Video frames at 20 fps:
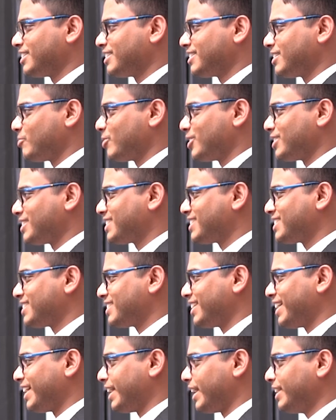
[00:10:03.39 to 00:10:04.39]
someone's
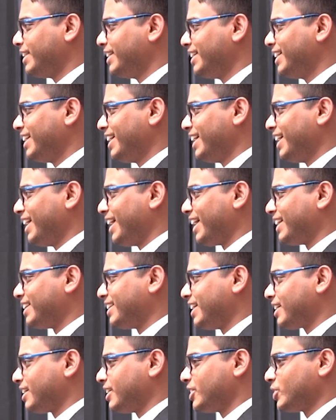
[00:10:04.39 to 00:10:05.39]
head. and
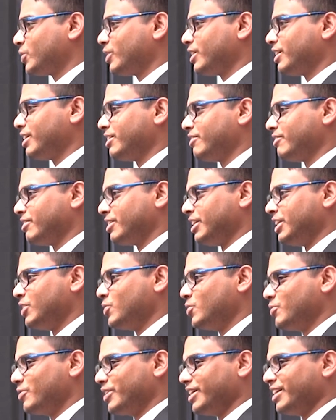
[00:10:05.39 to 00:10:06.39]
that led to a
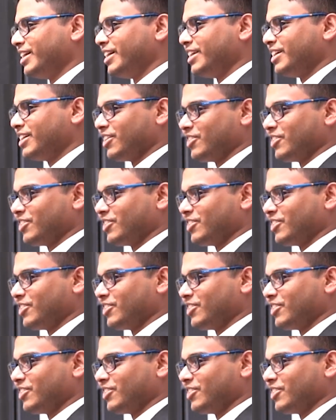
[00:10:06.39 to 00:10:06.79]
new area